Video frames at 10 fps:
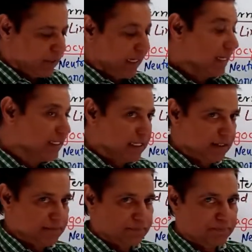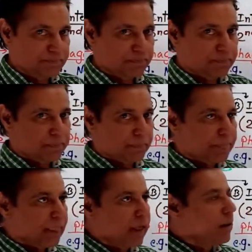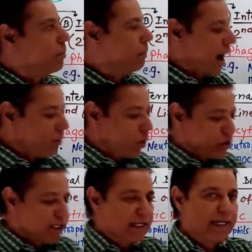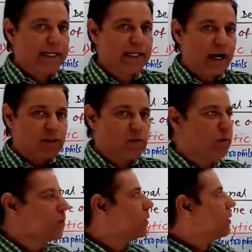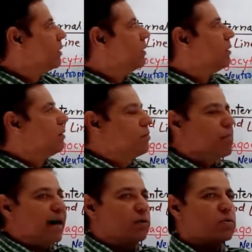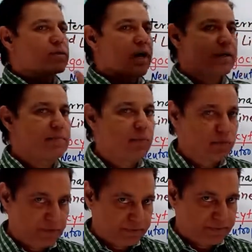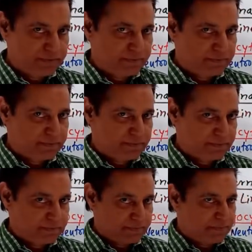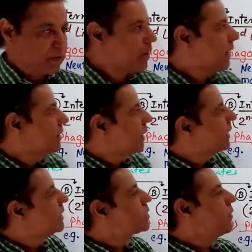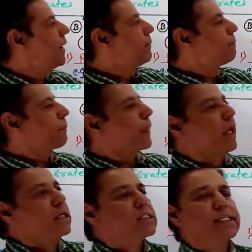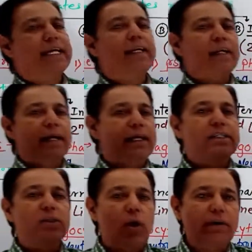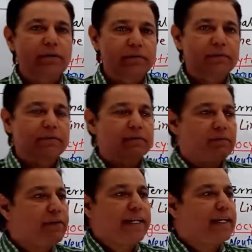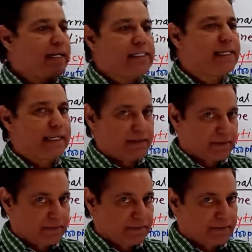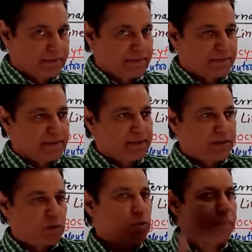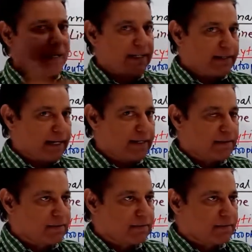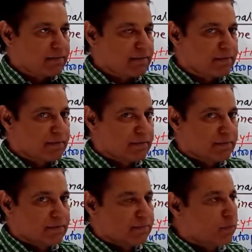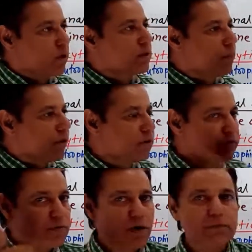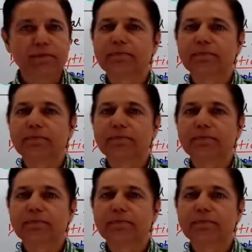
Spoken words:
easily. By washing, cleaning also microbes are removed. Okay, in this way skin is not very easy to penetrate for the point of view of